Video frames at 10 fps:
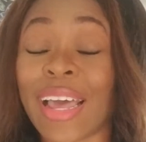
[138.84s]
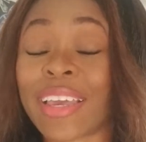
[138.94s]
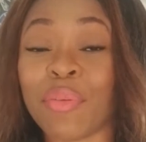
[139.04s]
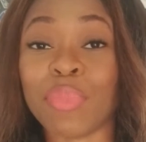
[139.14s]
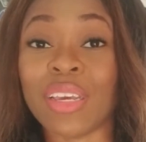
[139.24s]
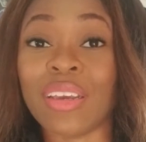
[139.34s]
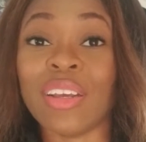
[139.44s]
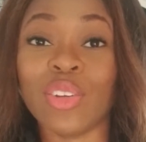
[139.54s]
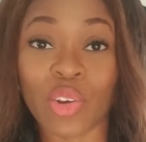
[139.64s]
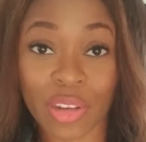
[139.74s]
And that can
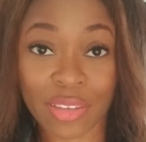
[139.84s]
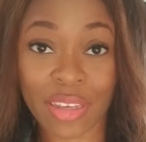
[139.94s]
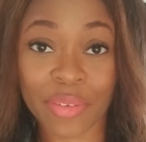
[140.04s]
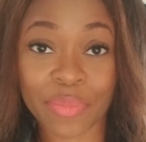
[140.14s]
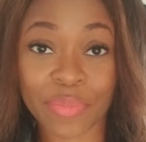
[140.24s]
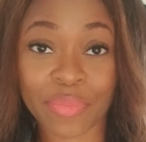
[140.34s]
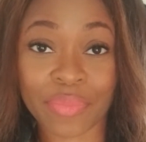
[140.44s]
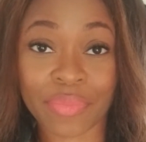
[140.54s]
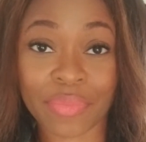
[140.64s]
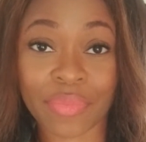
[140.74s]
be daunting.
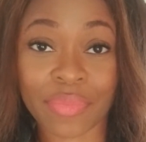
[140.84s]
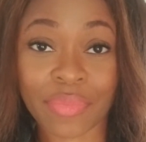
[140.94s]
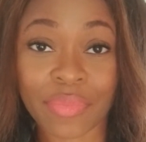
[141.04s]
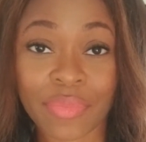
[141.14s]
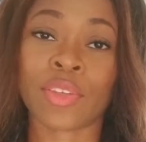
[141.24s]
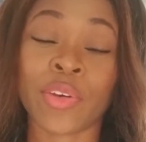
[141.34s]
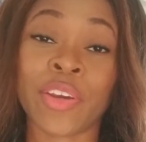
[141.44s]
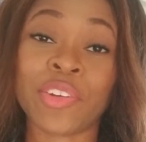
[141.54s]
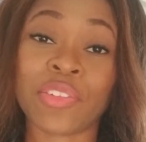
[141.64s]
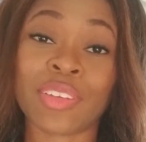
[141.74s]
So
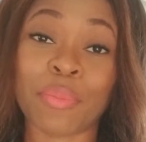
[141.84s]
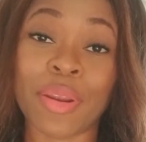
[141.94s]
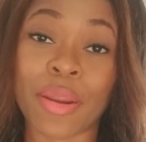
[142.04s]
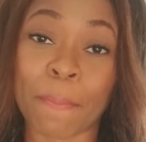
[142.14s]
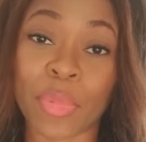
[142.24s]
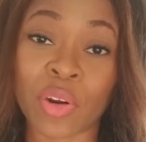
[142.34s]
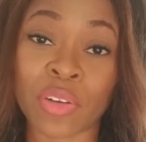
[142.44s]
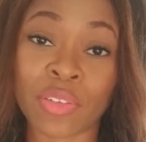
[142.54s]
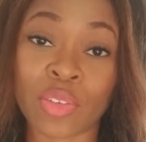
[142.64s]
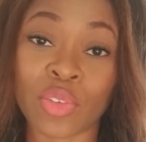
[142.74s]
here are just some
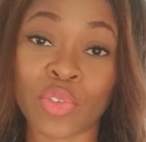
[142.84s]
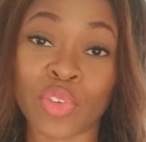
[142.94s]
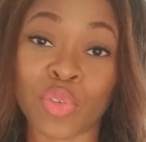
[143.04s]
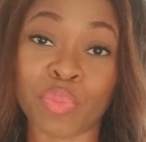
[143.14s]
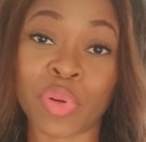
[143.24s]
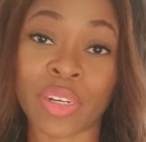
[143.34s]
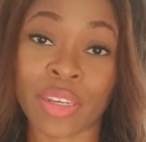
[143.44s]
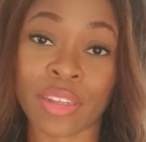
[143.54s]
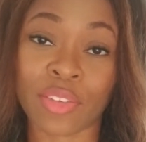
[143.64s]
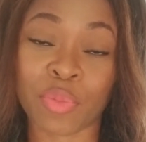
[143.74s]
numbers to put
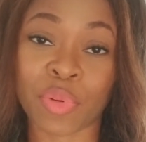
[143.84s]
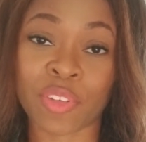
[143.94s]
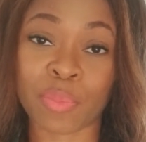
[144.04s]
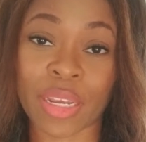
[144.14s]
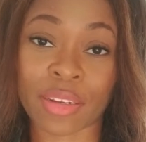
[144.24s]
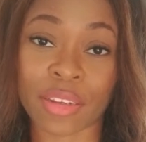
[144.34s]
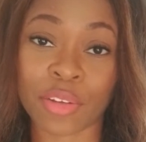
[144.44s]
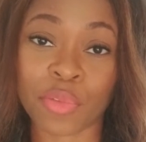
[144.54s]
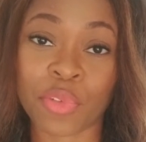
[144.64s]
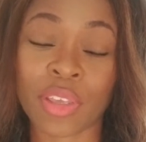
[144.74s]
it into
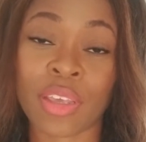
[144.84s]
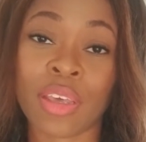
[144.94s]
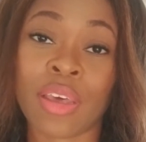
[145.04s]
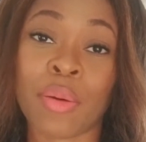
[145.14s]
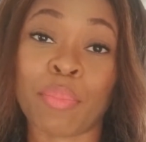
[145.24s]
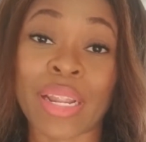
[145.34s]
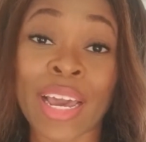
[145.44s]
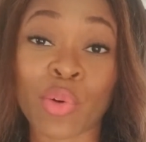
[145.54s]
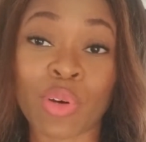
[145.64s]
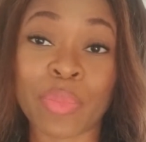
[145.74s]
perspective.
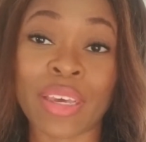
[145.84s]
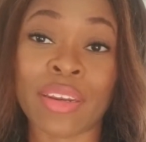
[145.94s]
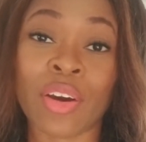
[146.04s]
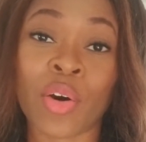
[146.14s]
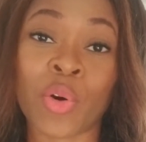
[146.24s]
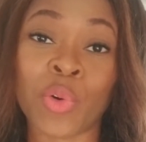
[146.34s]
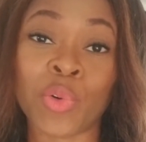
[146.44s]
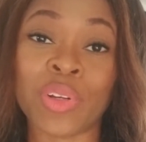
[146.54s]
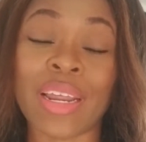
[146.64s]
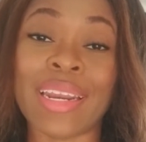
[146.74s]
Black women
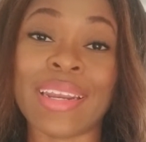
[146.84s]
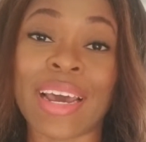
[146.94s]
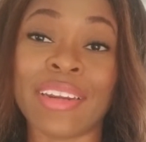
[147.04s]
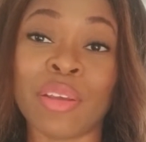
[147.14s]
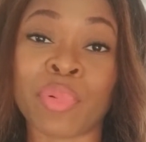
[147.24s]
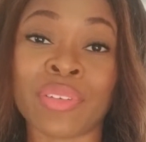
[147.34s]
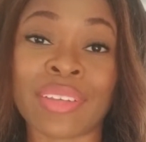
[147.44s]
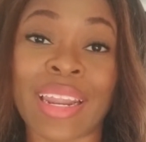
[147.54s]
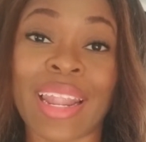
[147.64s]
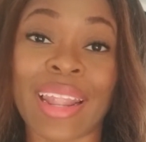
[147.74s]
hold
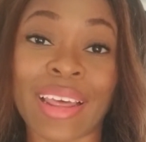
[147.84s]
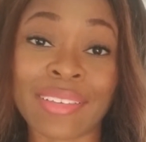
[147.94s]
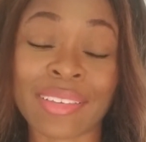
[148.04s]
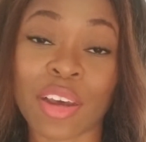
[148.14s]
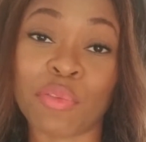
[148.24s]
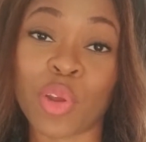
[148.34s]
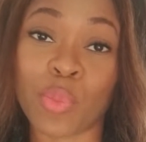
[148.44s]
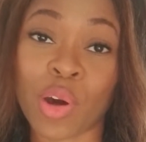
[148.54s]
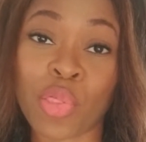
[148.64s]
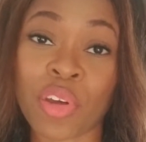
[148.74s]
90% less of the
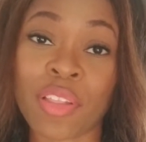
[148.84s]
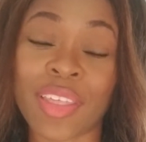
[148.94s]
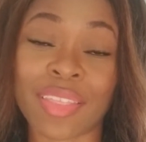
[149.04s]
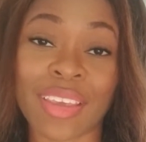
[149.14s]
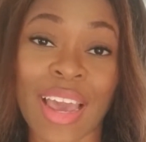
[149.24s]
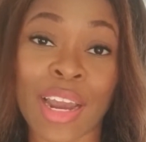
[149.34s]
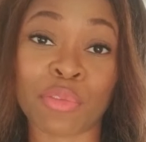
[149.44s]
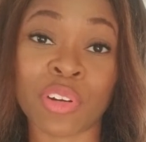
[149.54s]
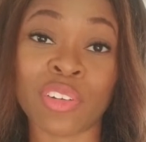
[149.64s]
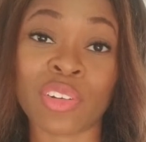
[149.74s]
wealth that the
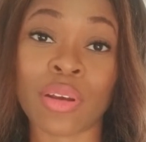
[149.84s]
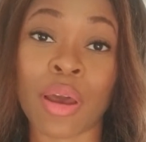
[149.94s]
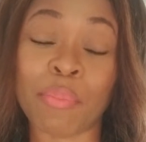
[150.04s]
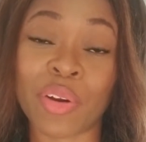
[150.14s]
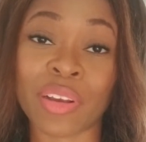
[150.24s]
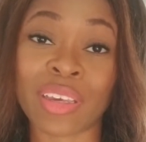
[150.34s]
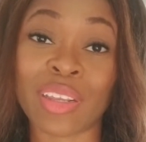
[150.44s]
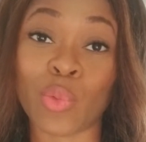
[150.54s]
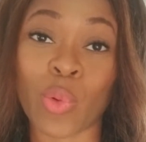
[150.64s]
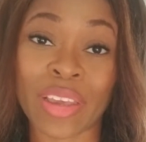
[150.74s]
average
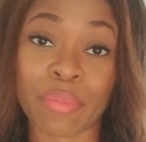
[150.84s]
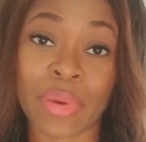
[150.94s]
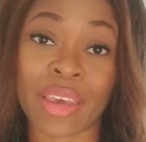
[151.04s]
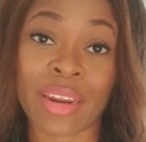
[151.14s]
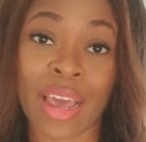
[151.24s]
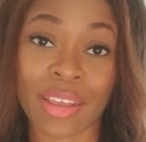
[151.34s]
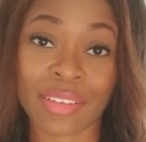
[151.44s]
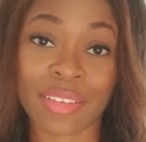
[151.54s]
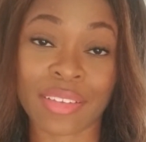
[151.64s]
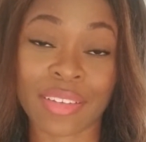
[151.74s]
American white man
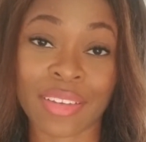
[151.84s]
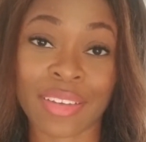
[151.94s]
has.